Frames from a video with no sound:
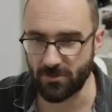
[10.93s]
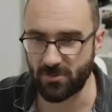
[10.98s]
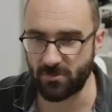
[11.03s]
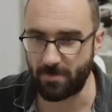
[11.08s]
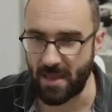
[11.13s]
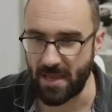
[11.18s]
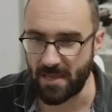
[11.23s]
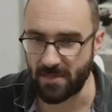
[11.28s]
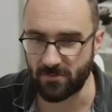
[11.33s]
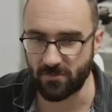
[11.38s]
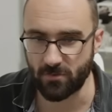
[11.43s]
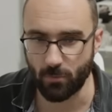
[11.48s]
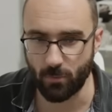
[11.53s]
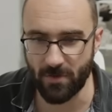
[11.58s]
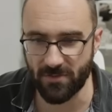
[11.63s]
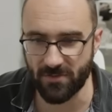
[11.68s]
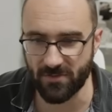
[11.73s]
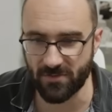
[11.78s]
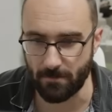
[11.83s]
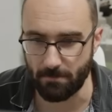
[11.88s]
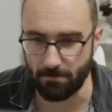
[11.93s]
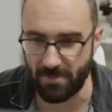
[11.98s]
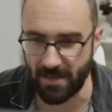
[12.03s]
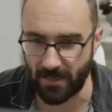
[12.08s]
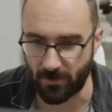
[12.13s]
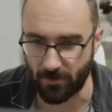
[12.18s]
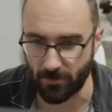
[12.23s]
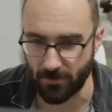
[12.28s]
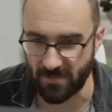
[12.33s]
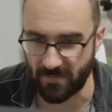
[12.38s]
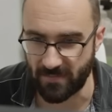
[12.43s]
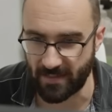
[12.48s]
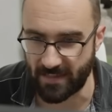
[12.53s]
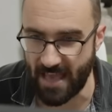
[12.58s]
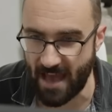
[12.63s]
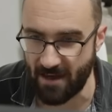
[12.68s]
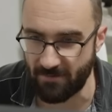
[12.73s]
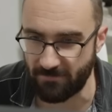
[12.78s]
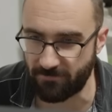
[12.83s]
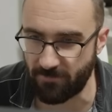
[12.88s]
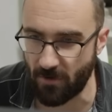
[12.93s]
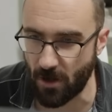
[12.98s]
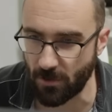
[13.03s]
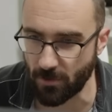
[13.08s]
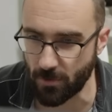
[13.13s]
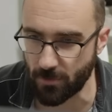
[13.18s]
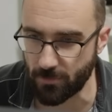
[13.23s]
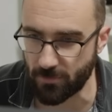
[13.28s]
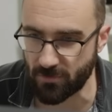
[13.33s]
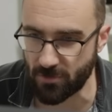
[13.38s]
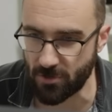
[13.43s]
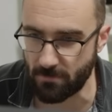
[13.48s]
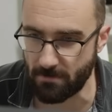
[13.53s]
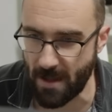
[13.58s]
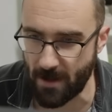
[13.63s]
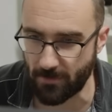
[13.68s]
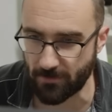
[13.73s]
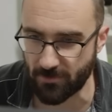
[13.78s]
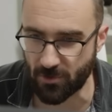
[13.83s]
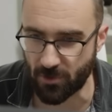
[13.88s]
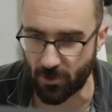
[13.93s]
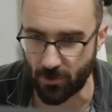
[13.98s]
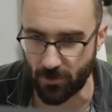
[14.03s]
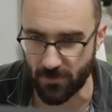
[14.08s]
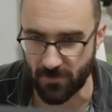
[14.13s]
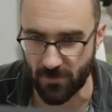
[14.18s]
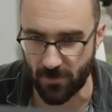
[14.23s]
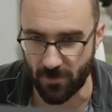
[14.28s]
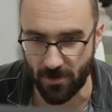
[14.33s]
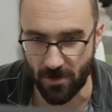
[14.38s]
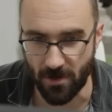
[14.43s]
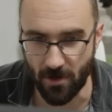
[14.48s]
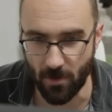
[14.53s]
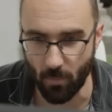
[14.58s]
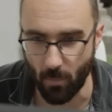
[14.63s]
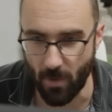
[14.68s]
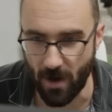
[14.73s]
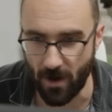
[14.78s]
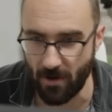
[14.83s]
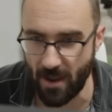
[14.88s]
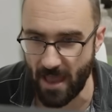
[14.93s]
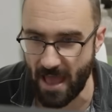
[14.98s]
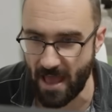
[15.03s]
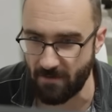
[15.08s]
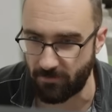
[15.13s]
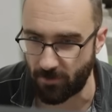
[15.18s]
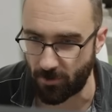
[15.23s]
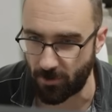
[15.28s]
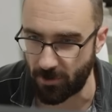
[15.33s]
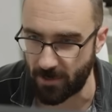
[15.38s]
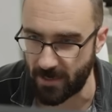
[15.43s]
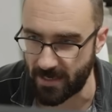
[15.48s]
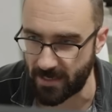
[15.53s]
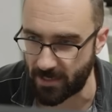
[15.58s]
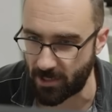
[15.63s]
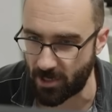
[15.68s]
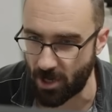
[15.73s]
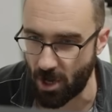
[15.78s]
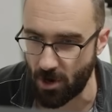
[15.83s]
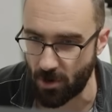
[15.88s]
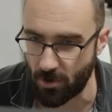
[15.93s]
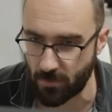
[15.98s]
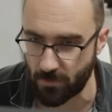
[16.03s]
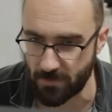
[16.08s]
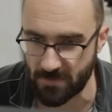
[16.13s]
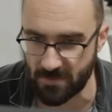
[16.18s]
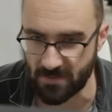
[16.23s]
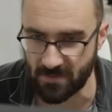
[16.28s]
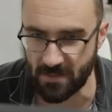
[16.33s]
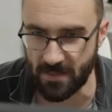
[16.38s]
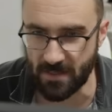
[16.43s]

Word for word: space with some pickles, and the cat follows your mouse cursor wherever it goes.